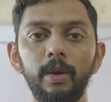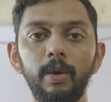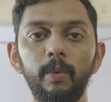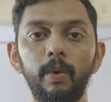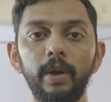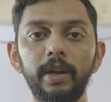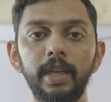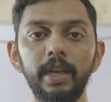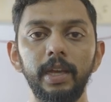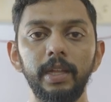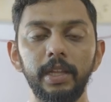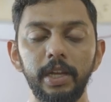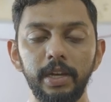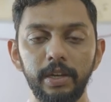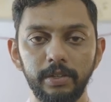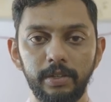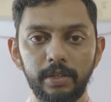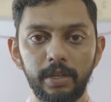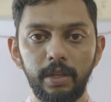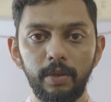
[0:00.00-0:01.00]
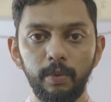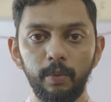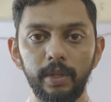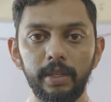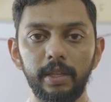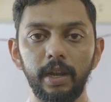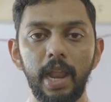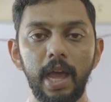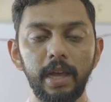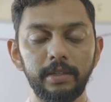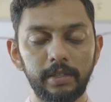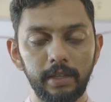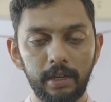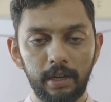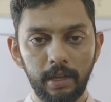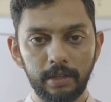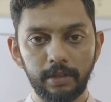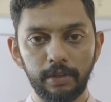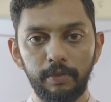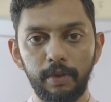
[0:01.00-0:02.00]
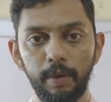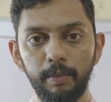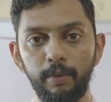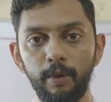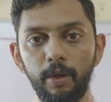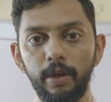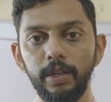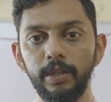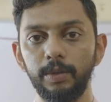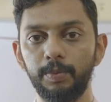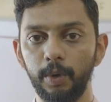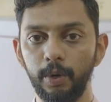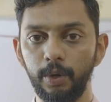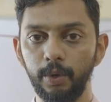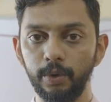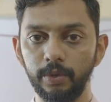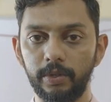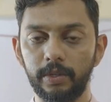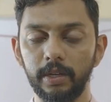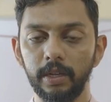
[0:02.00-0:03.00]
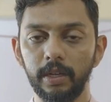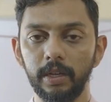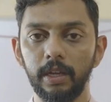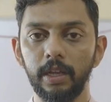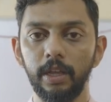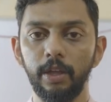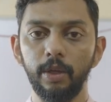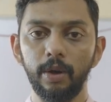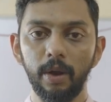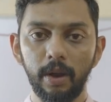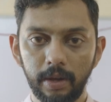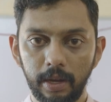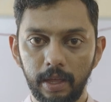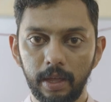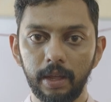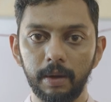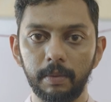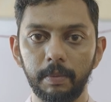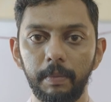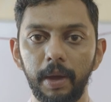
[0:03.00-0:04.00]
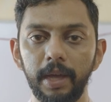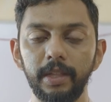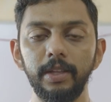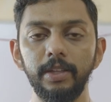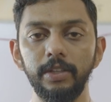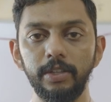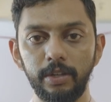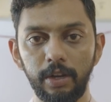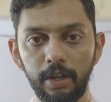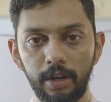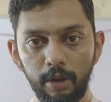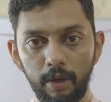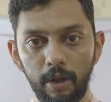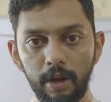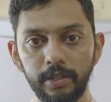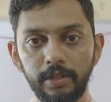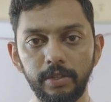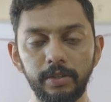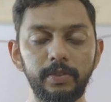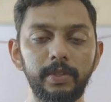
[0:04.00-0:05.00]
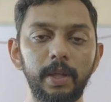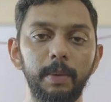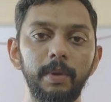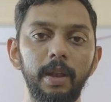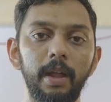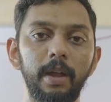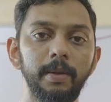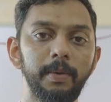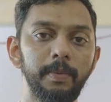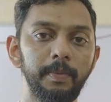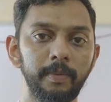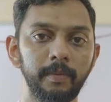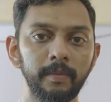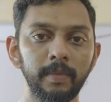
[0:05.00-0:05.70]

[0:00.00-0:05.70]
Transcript: working in the industry with lakhs and lakhs of employees produced year on year by the Engineering Colleges of Tamil Nadu.